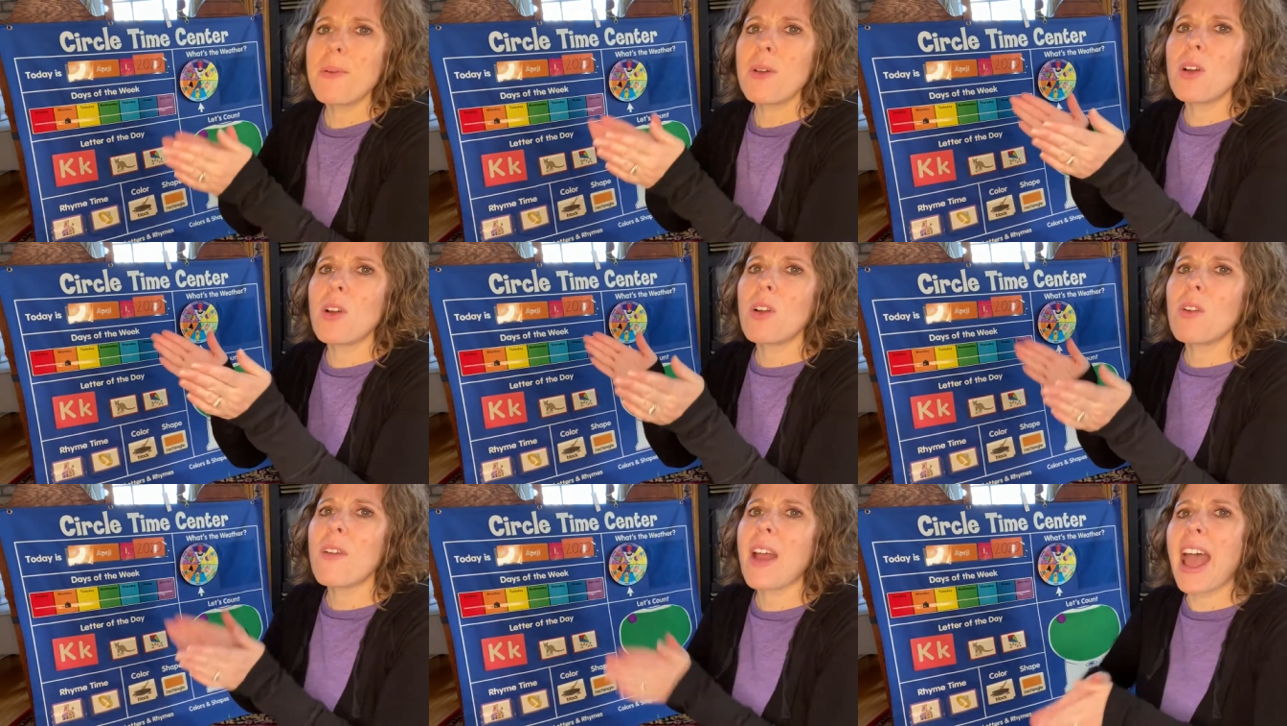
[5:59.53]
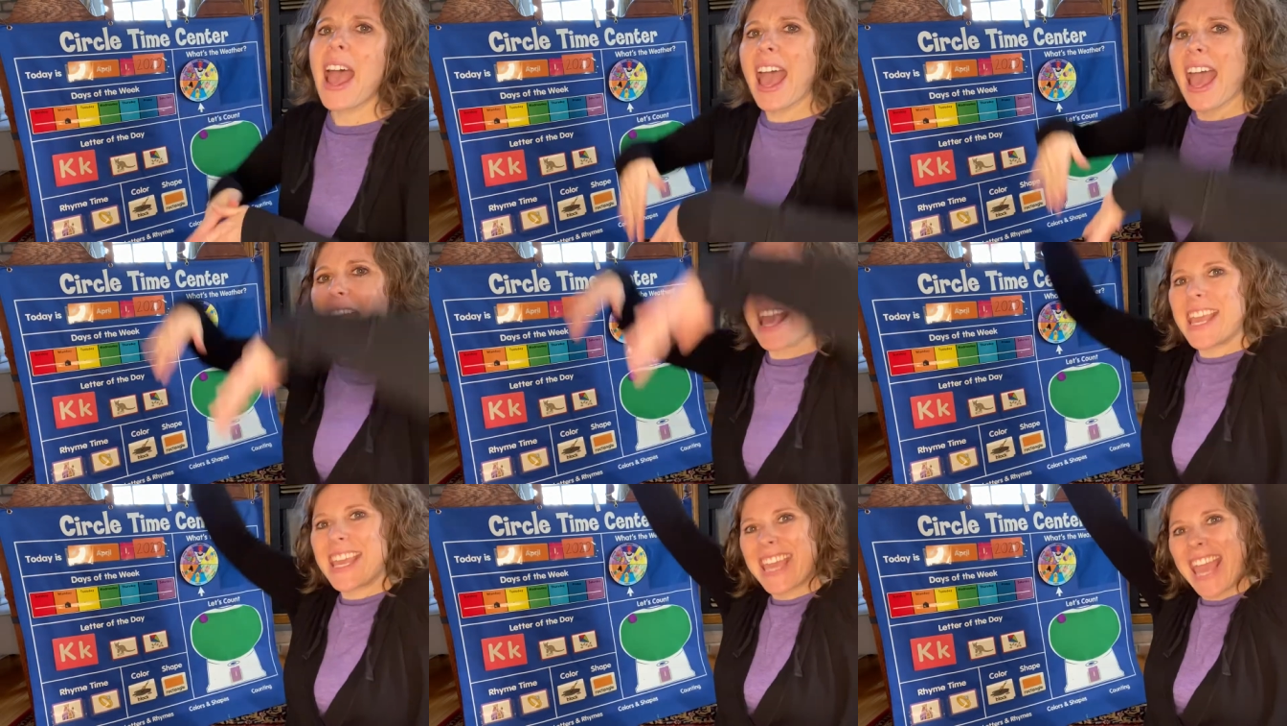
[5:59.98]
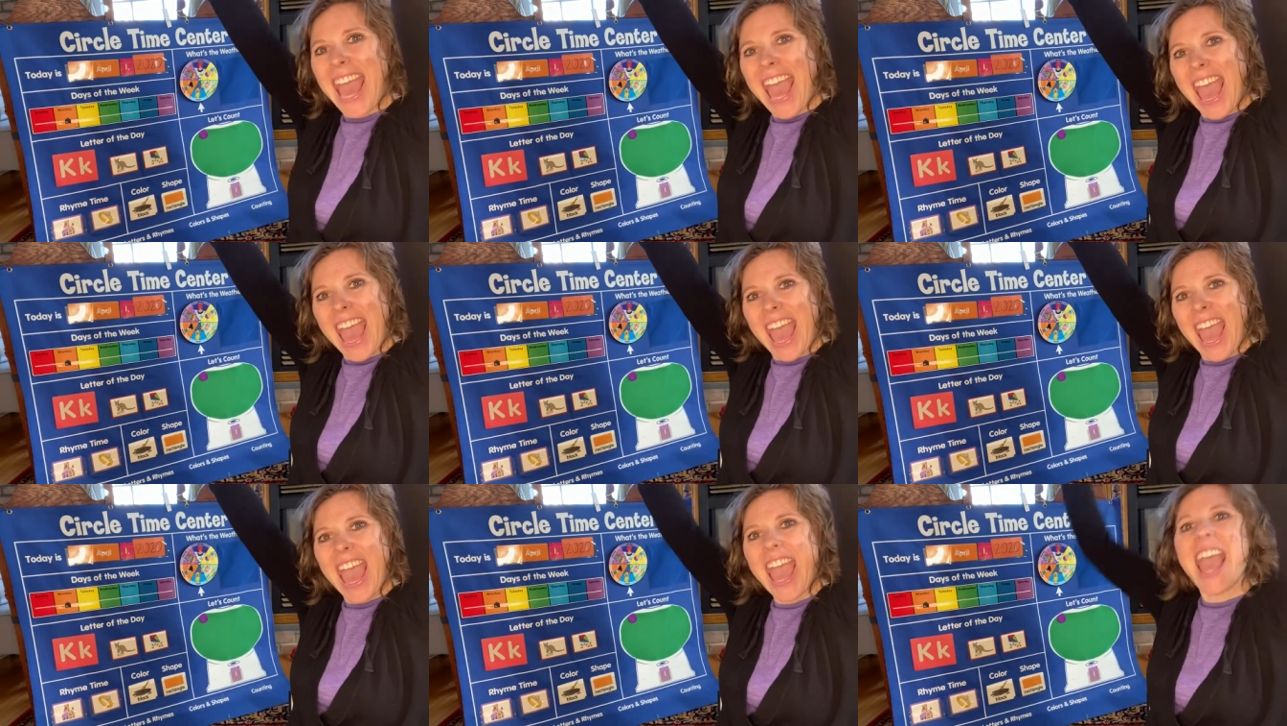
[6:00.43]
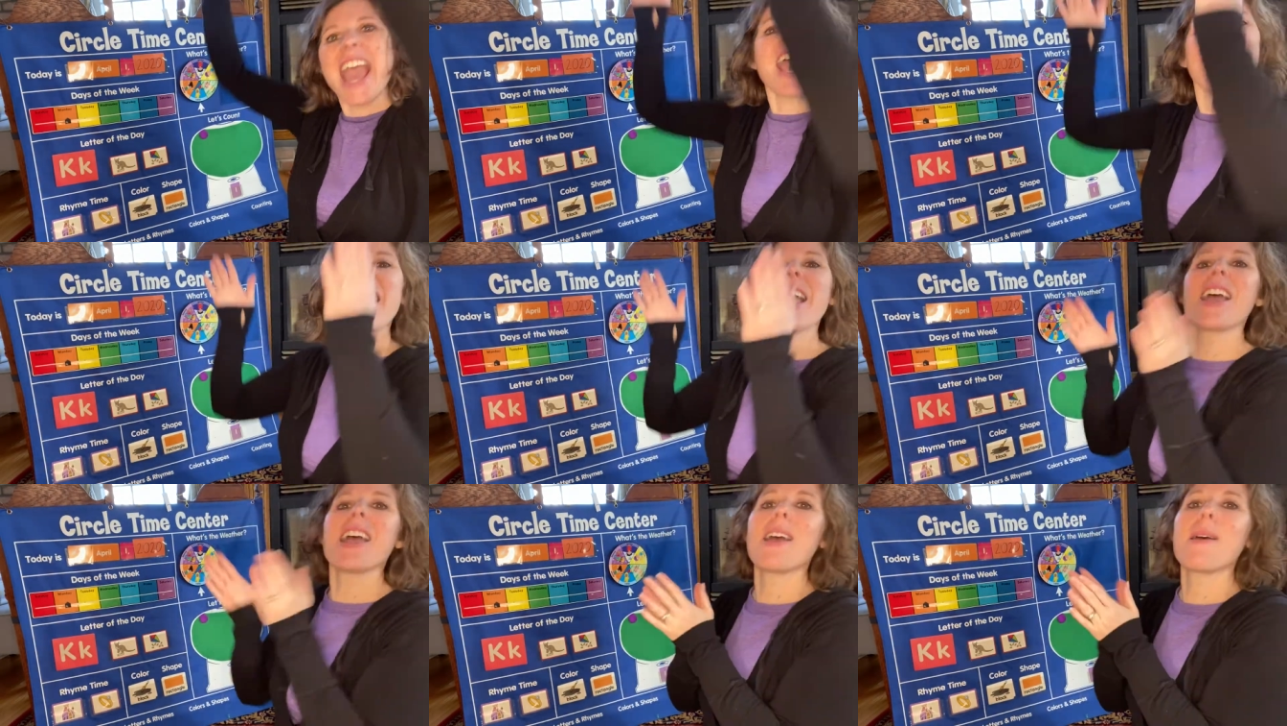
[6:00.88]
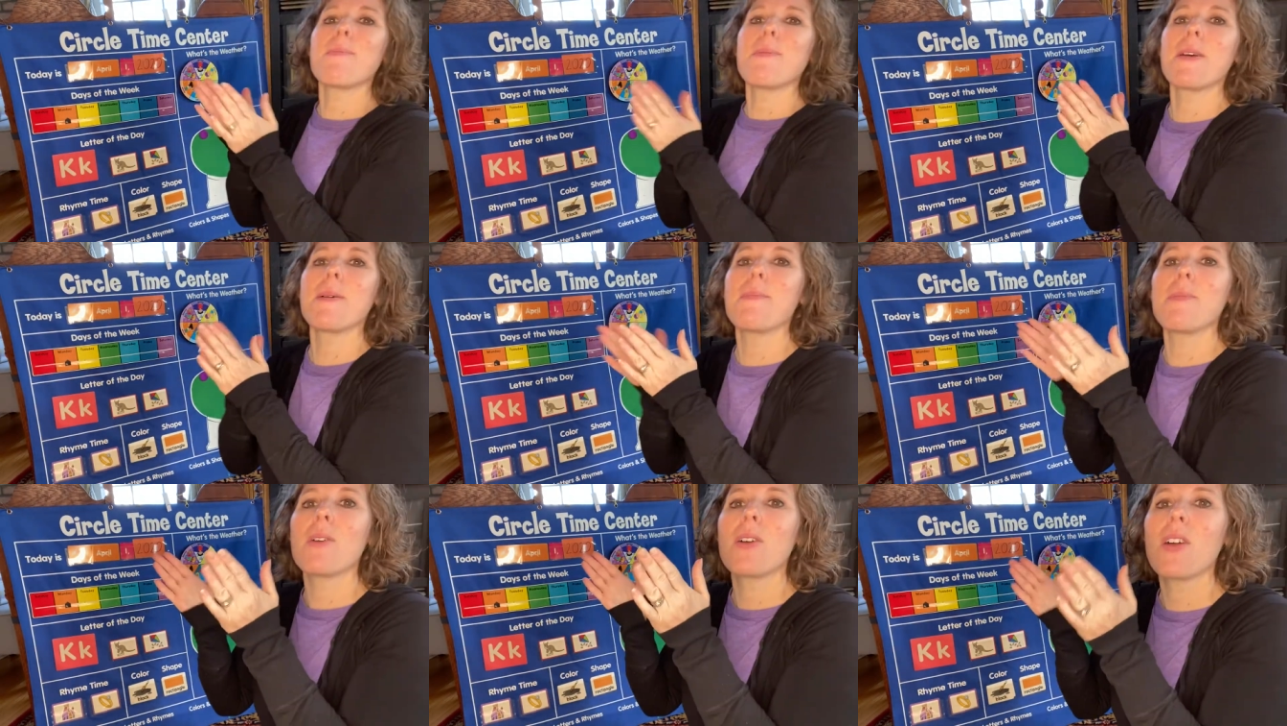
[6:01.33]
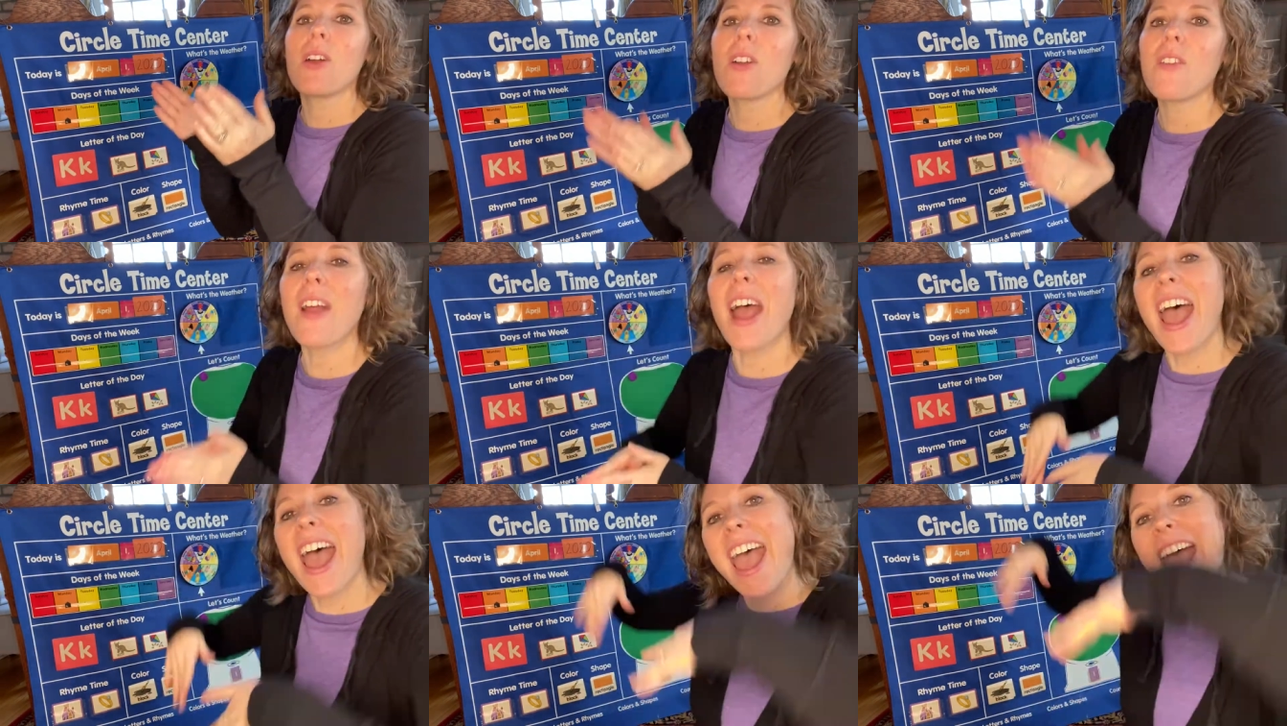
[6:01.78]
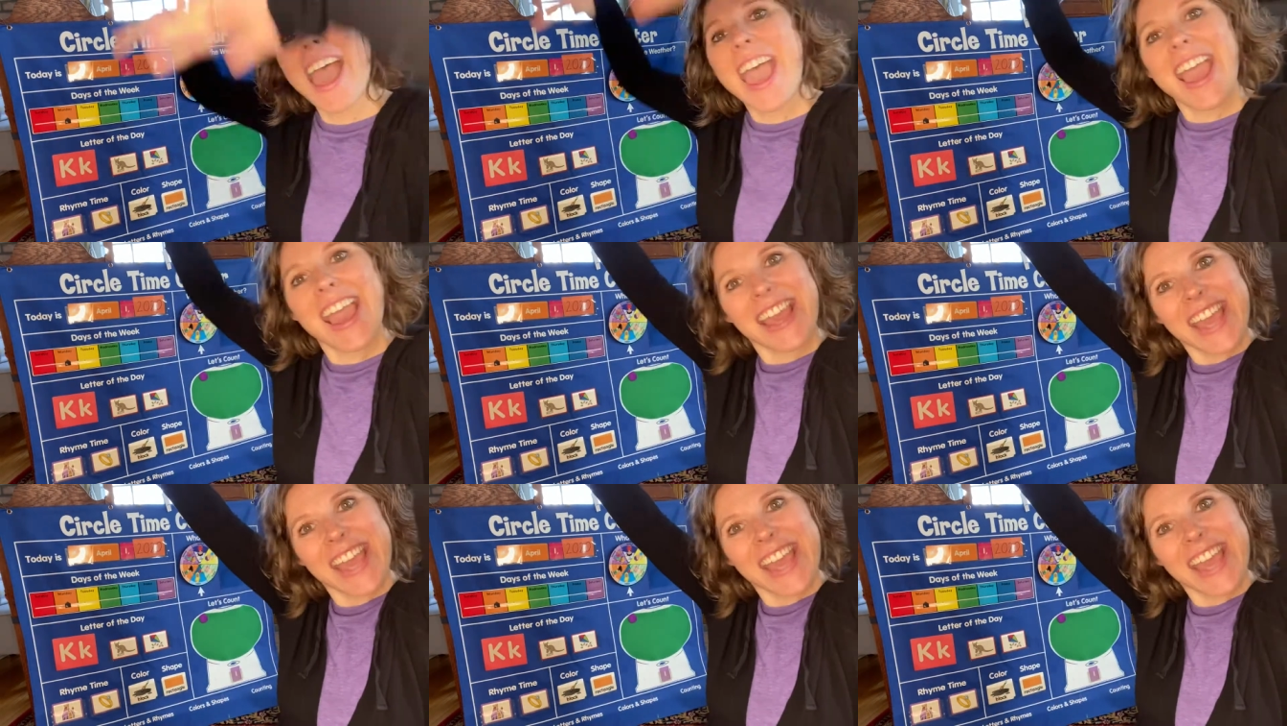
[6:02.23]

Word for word: hooray K! Hip hip hooray